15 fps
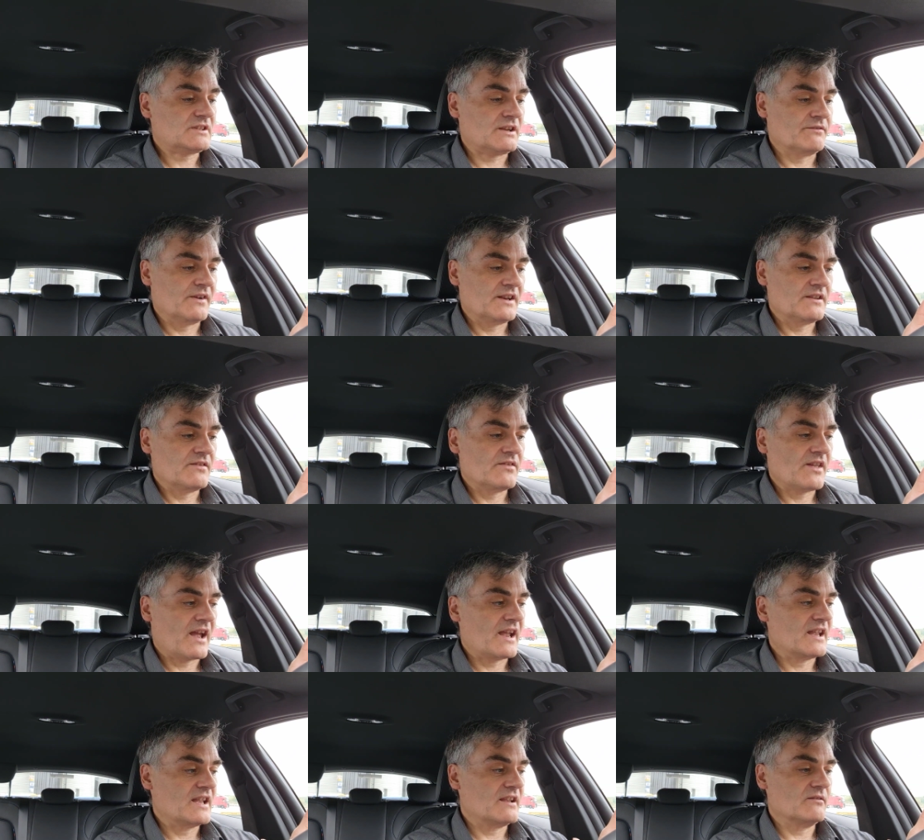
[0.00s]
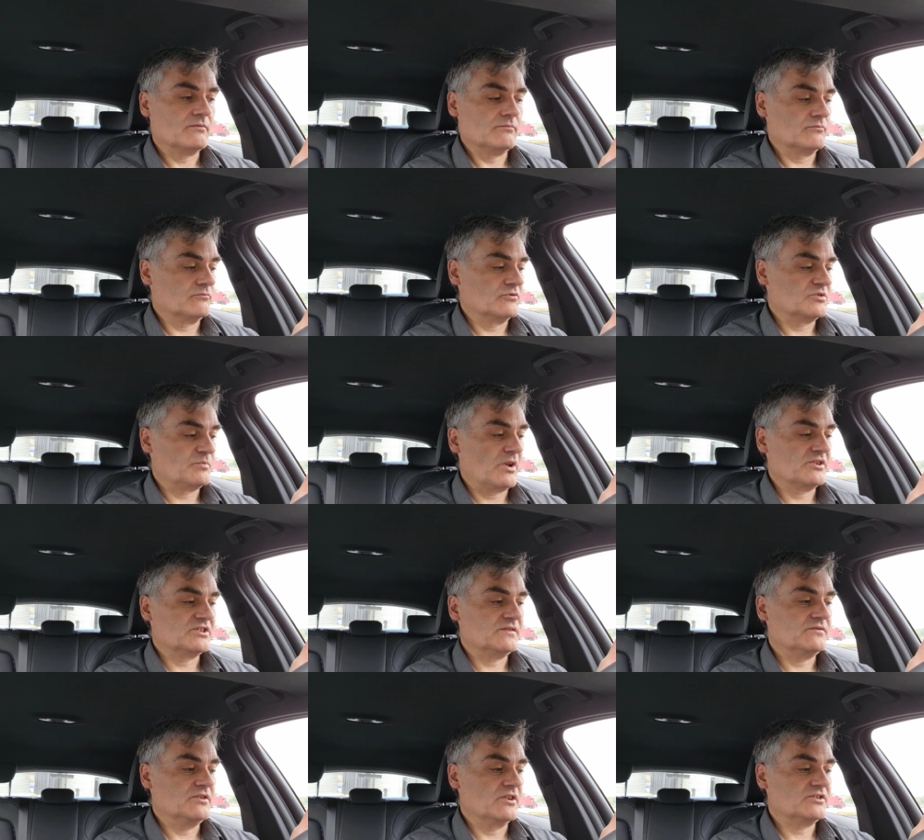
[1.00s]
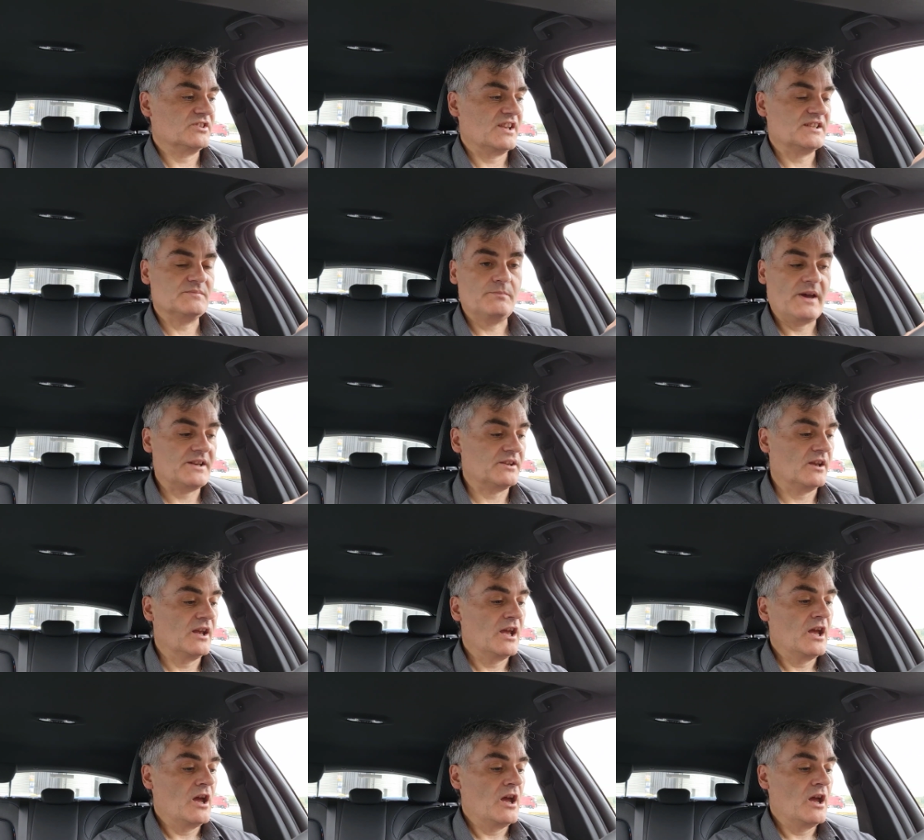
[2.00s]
finding that responsiveness is better.